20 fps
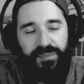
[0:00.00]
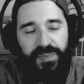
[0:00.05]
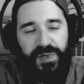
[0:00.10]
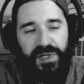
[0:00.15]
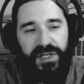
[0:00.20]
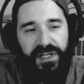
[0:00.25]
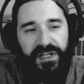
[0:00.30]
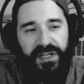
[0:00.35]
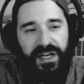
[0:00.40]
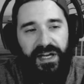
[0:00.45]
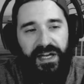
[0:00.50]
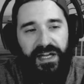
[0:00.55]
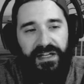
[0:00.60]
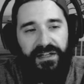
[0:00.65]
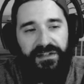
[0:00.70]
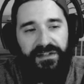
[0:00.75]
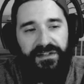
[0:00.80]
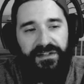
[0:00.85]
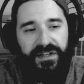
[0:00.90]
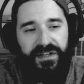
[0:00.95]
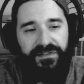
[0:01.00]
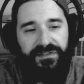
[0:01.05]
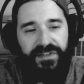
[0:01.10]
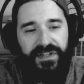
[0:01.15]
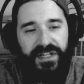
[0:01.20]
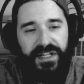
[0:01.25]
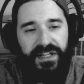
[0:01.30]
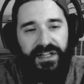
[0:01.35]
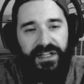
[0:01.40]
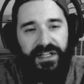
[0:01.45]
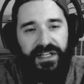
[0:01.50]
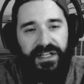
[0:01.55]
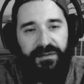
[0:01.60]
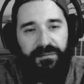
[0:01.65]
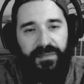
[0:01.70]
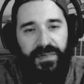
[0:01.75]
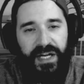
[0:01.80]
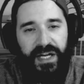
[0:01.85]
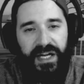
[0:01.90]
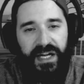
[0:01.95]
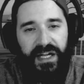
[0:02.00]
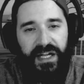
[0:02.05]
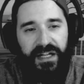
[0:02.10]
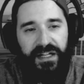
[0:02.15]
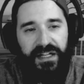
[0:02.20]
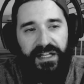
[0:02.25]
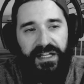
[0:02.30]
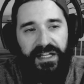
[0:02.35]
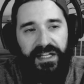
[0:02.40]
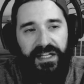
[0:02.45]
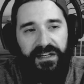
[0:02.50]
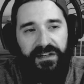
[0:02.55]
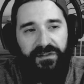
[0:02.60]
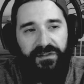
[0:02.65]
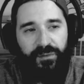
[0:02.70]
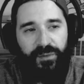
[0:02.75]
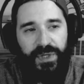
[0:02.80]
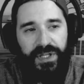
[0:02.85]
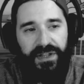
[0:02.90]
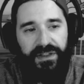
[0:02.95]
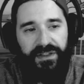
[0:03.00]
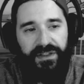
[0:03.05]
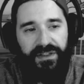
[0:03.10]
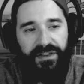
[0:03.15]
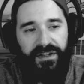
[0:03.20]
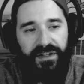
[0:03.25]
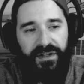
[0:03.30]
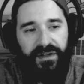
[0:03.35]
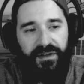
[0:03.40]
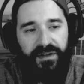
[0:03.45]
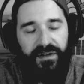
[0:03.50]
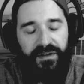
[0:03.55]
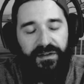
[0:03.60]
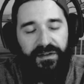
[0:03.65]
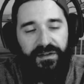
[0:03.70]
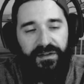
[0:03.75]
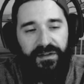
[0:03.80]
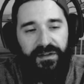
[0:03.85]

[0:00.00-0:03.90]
but I definitely am not in with the